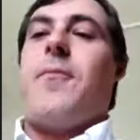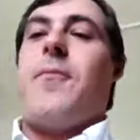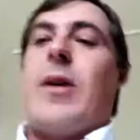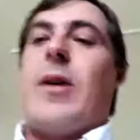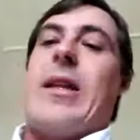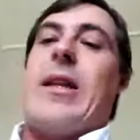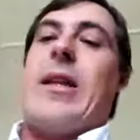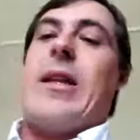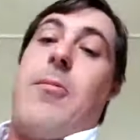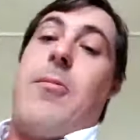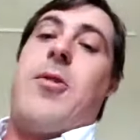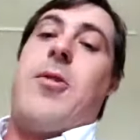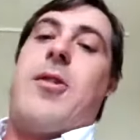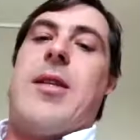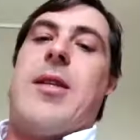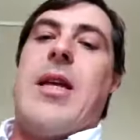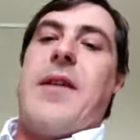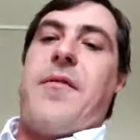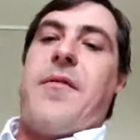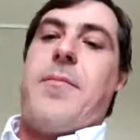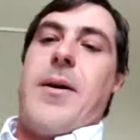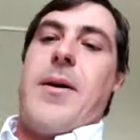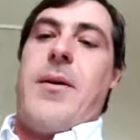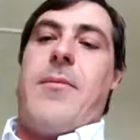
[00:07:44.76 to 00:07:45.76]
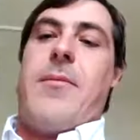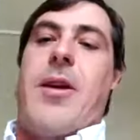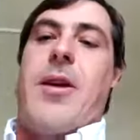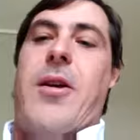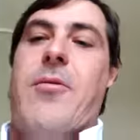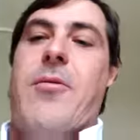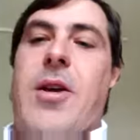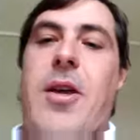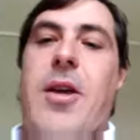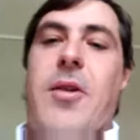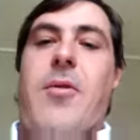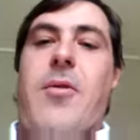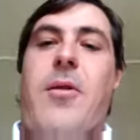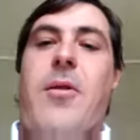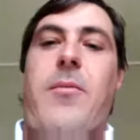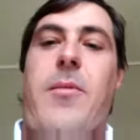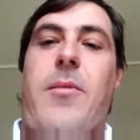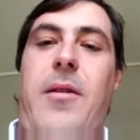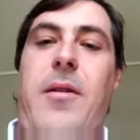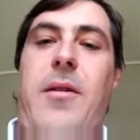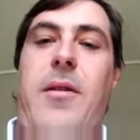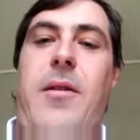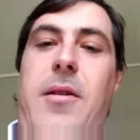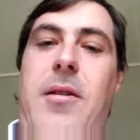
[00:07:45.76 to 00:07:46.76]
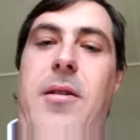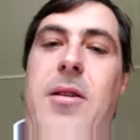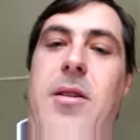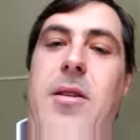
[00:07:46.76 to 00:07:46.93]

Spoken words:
well, that was left by my great grandmother,